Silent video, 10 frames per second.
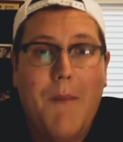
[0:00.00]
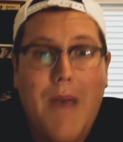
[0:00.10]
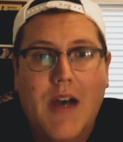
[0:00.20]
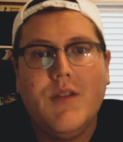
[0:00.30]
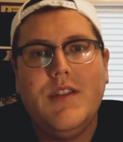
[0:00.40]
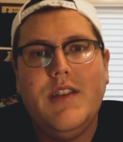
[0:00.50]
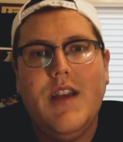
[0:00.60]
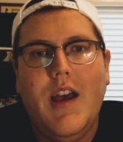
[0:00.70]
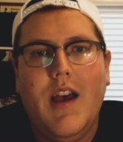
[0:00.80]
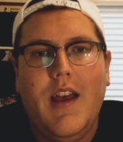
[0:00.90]
bounce
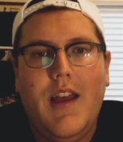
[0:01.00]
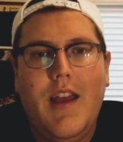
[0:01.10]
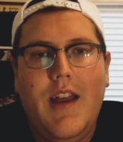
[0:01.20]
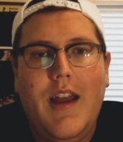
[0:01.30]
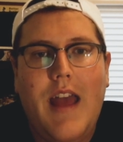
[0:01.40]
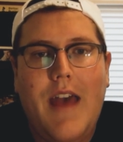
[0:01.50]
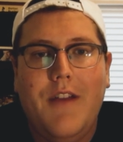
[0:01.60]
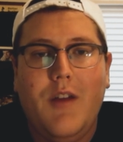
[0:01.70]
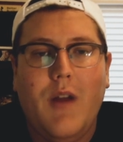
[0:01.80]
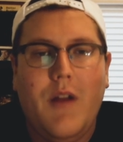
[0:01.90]
and have
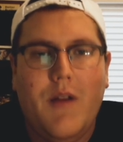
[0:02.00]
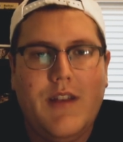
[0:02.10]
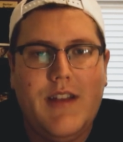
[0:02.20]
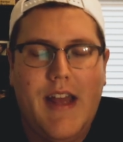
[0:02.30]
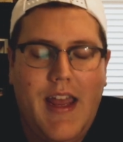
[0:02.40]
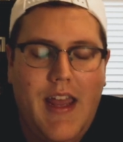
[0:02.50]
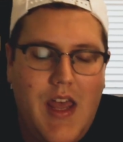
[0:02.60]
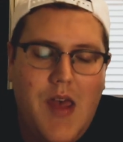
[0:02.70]
a great rest of the day.